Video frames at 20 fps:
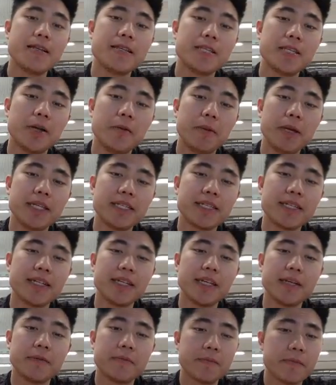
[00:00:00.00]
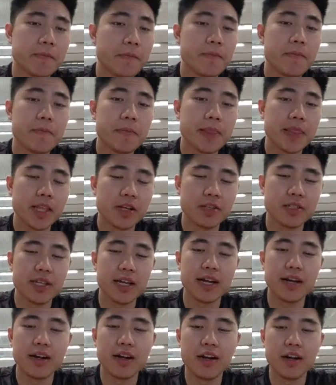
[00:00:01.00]
So basically, there's
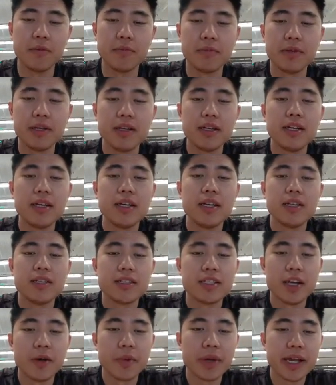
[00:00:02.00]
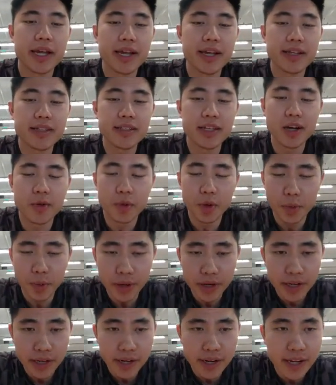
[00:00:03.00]
that. Um, so yeah, we can't get a dog. We
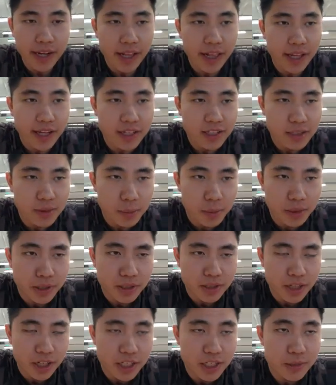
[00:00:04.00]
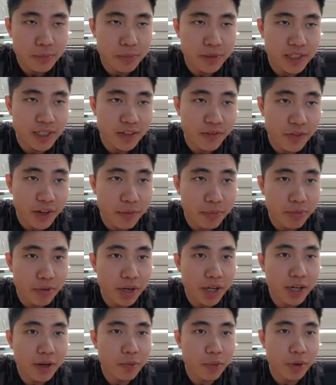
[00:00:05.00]
weren't gonna get like a, spe- a specific
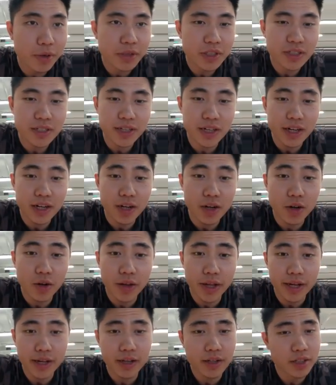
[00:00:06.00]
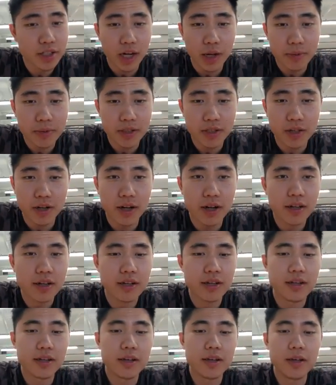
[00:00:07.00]
breed. We were just gonna go like adopt a dog
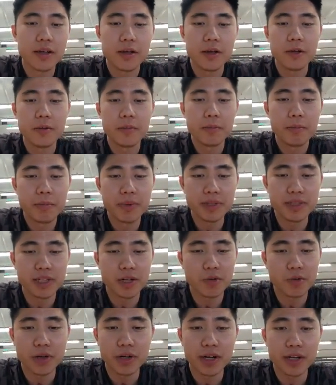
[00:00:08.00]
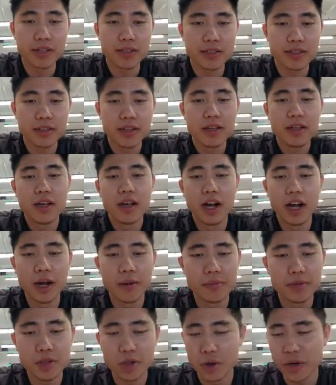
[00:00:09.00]
because like we're nice.
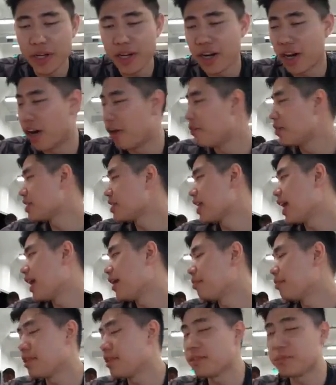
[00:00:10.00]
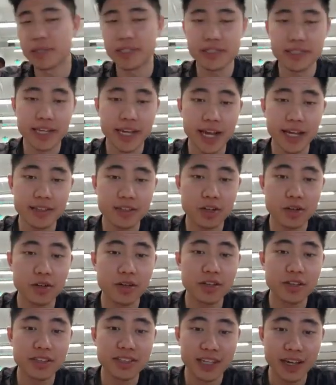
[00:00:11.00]
Um, don't get an office cat, please, because cats are
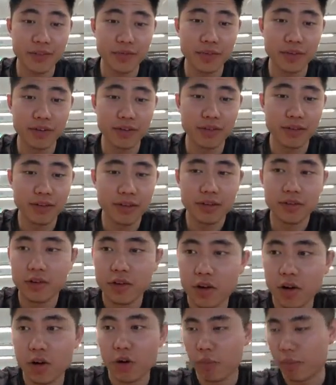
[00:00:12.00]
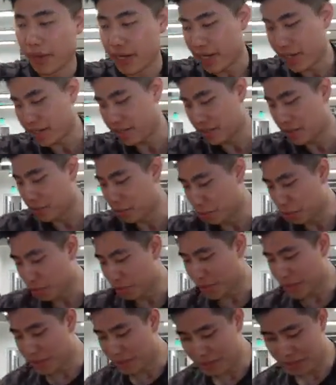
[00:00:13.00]
the devil. Oh my gosh, it's
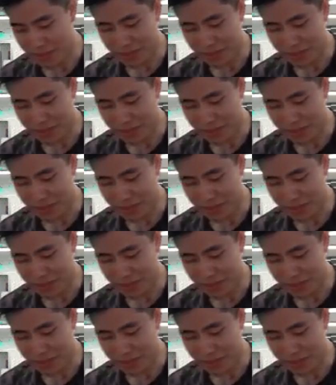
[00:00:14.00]
moving.